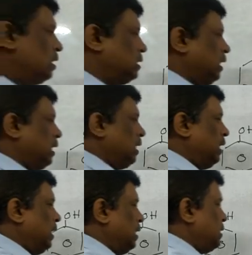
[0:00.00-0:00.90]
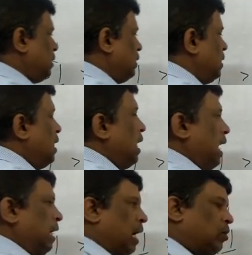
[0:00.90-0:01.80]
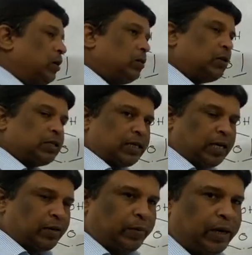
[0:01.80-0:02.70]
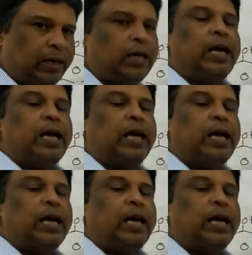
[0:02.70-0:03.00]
Second is, and according to the statement,